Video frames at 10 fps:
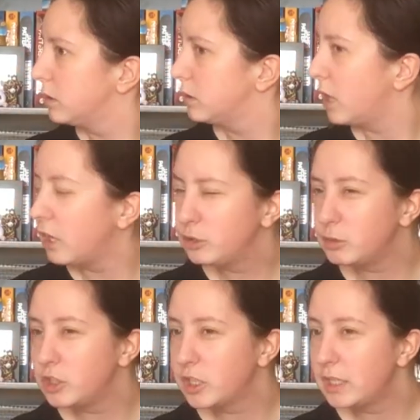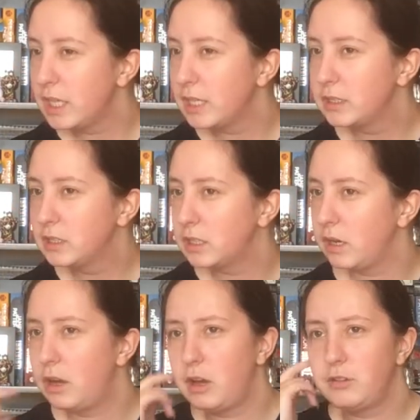House with Chicken Legs
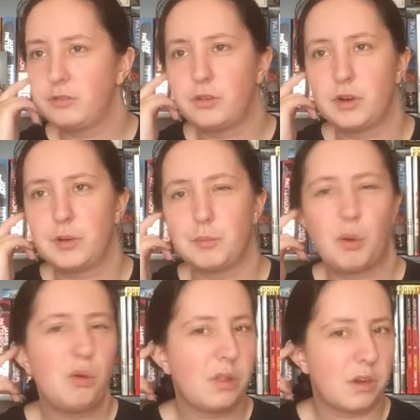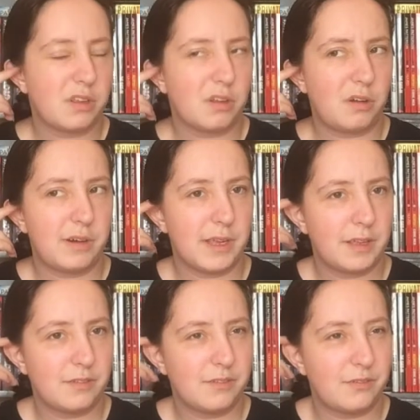for Bookbuddyathon
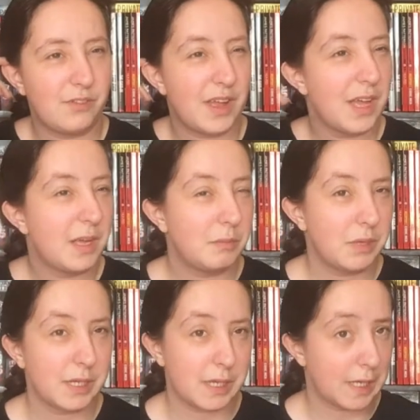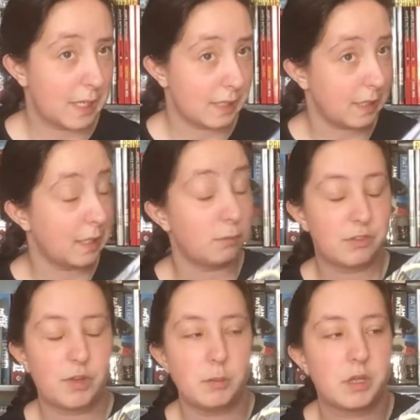in February. I think it was
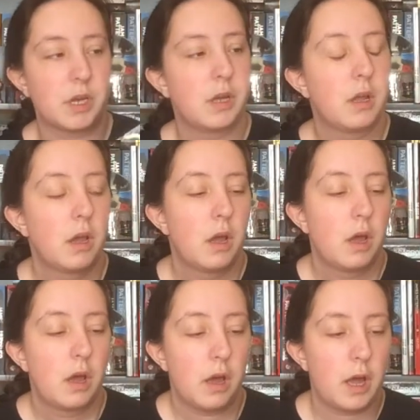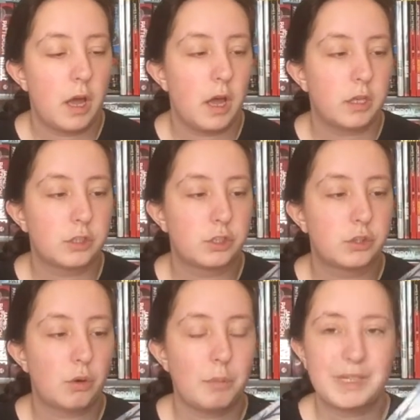February.
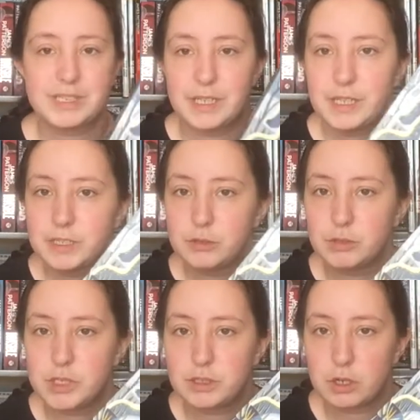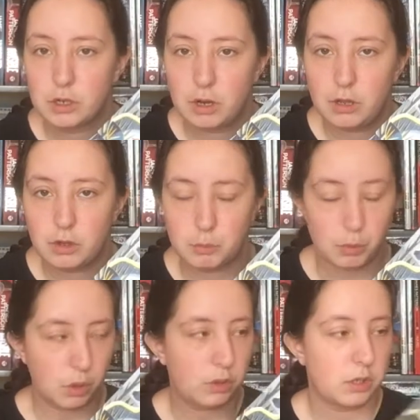So I'm excited to read her other
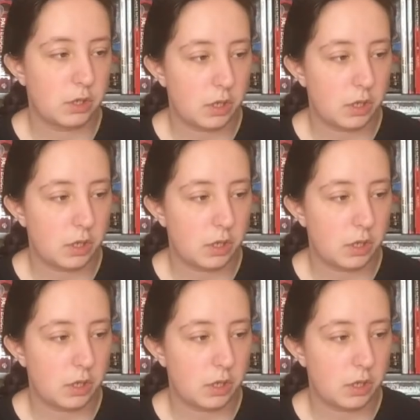book,